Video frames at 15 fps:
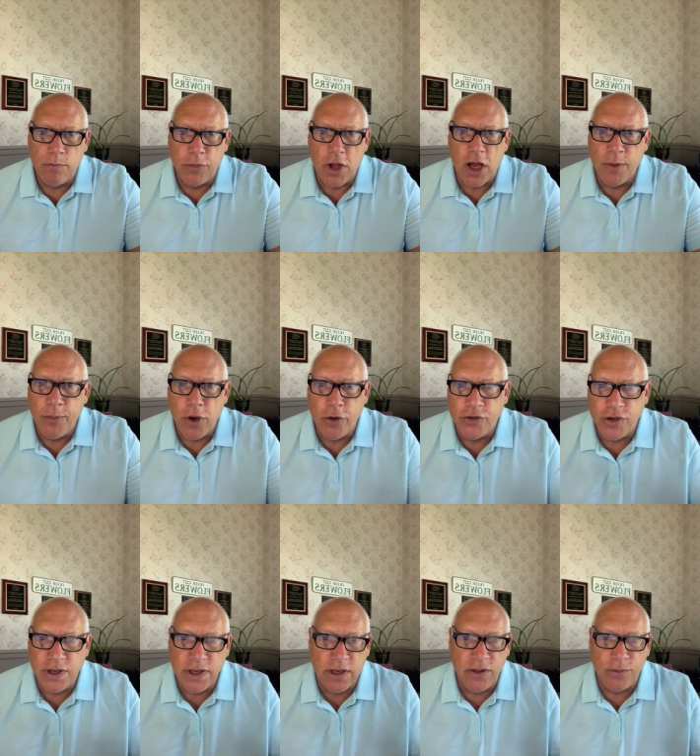blog post
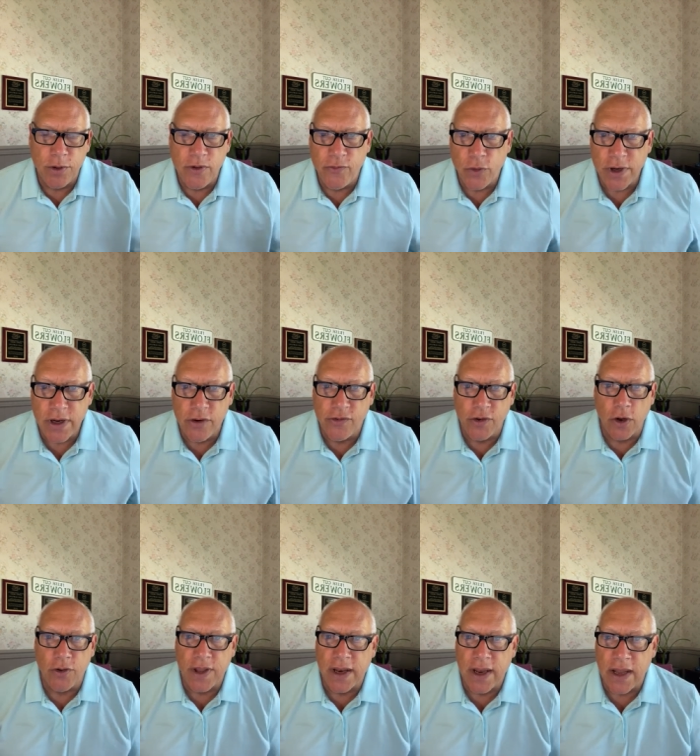she did three or four years
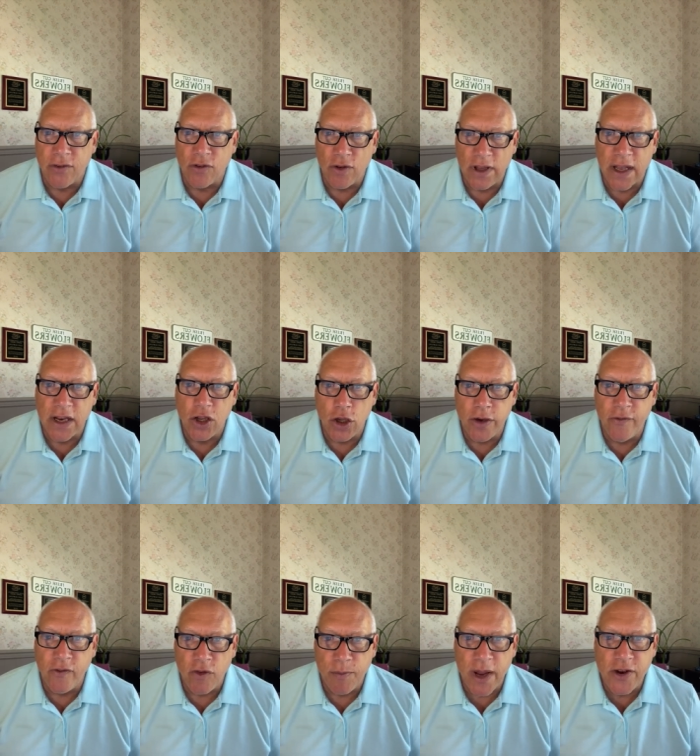ago that has a lot of good
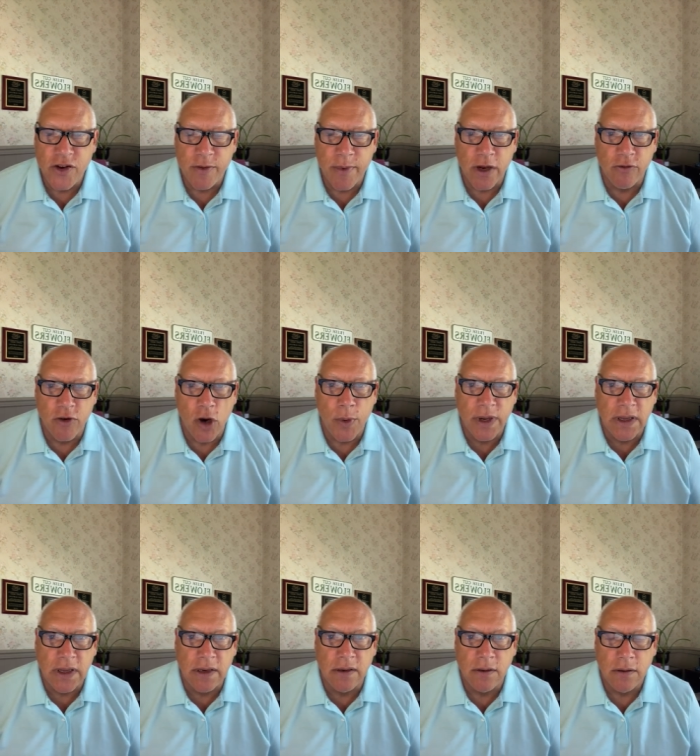information about
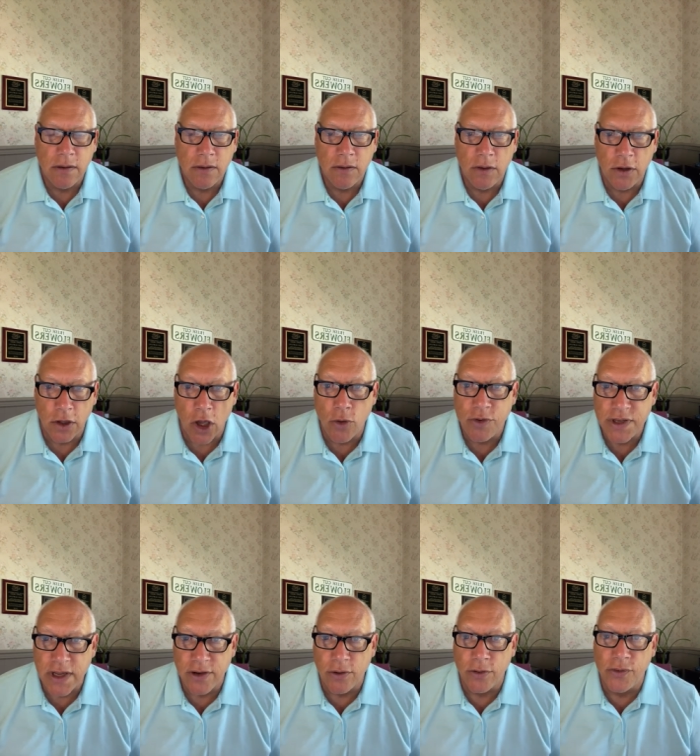growing in low
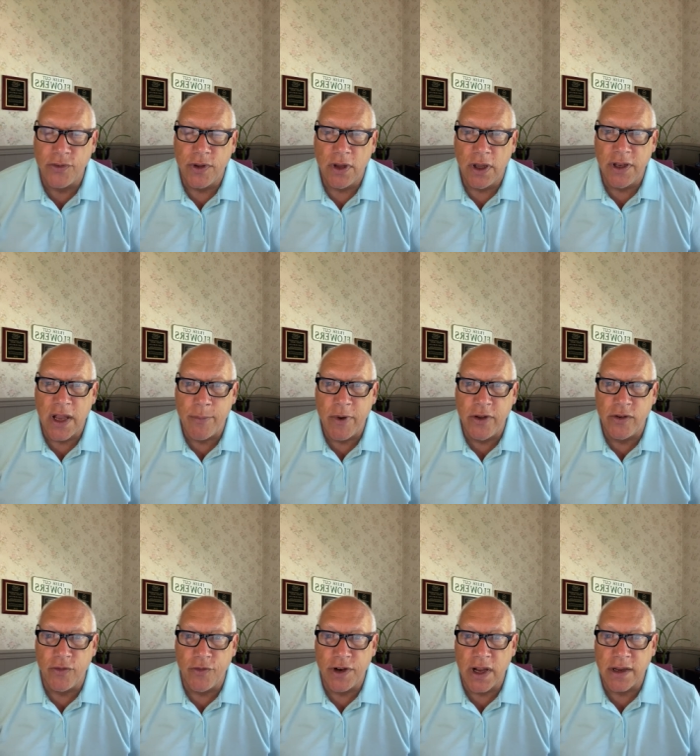tunnels
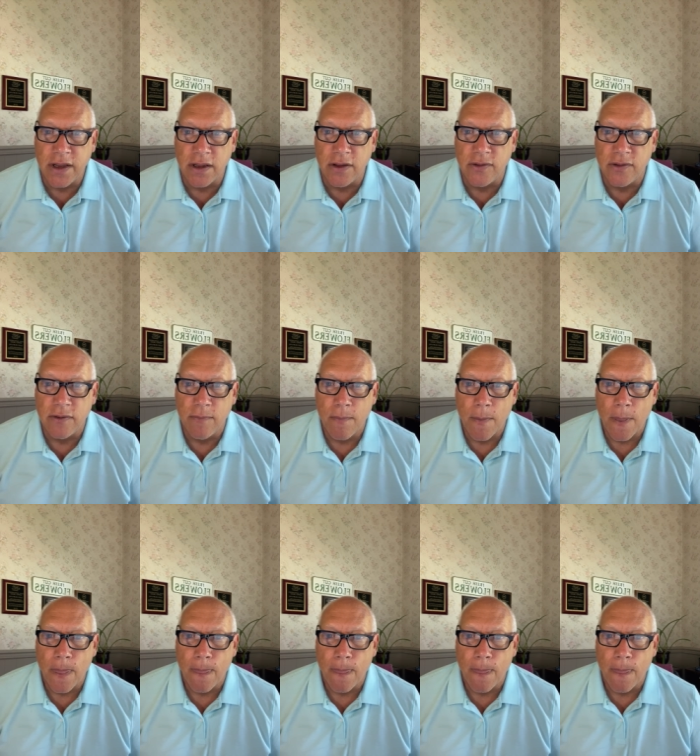anemones and ranunculus.